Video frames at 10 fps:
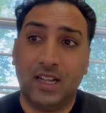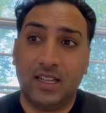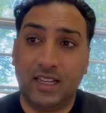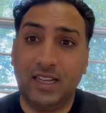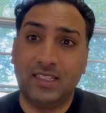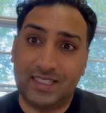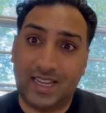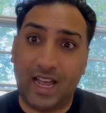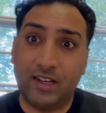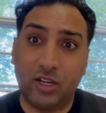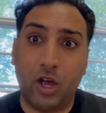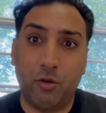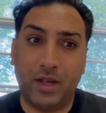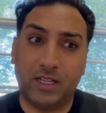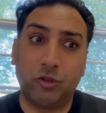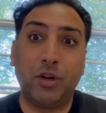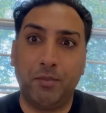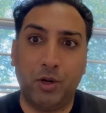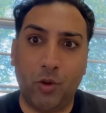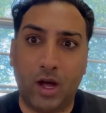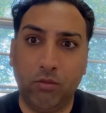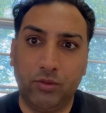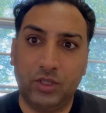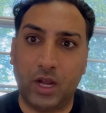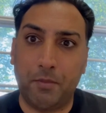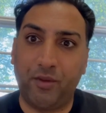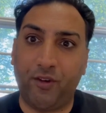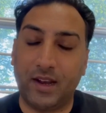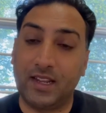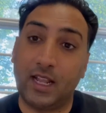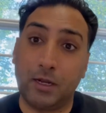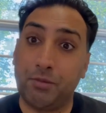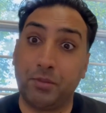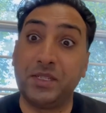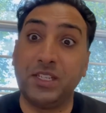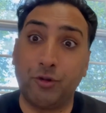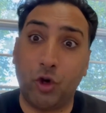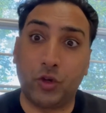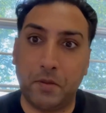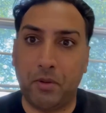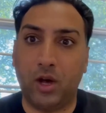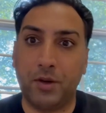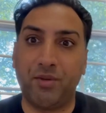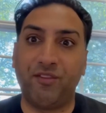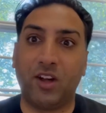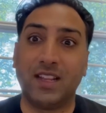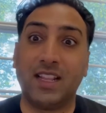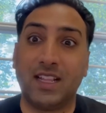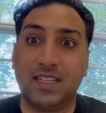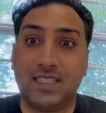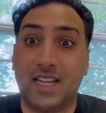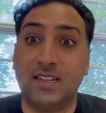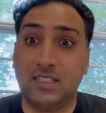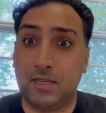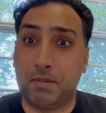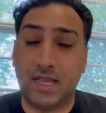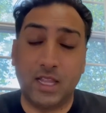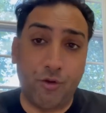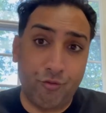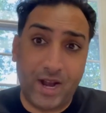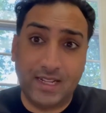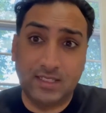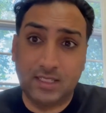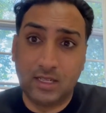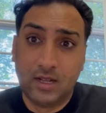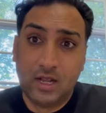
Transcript: things can go extremely well, providing that the properties are occupied, providing that the tenants are paying their rent,